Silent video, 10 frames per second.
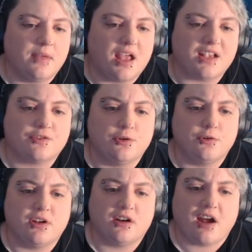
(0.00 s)
As for who
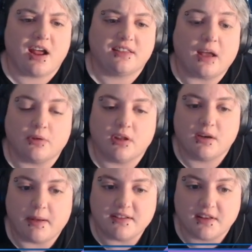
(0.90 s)
can interact, that really
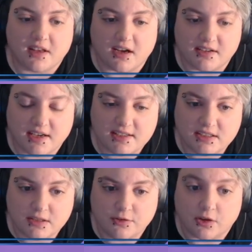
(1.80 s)
depends on the
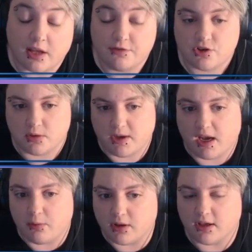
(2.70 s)
context. If you're live streaming,
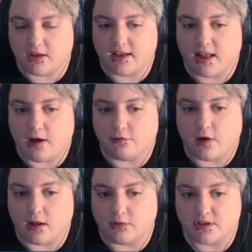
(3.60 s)
I really only allow
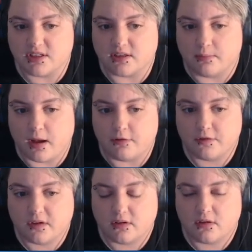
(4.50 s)
followers and
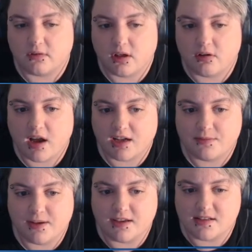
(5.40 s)
above to interact
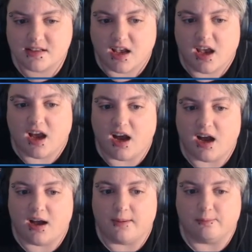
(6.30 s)
because,
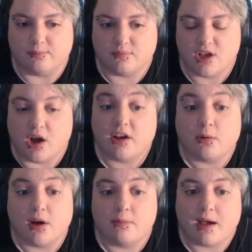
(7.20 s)
I don't
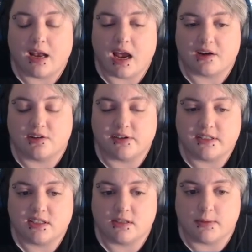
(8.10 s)
want bad
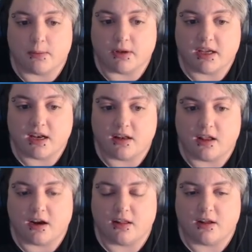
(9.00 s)
actors to be able to get in
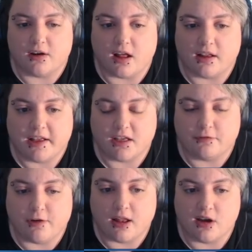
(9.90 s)
there and they're not likely to
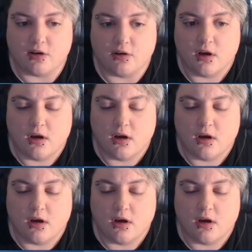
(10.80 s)
follow.